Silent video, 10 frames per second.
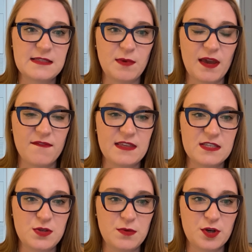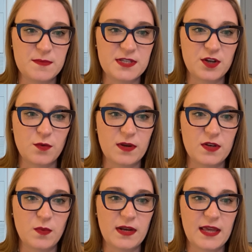we have these two terms here,
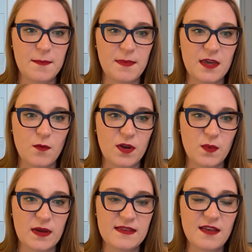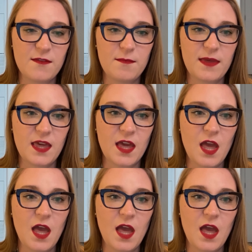128B and 127B.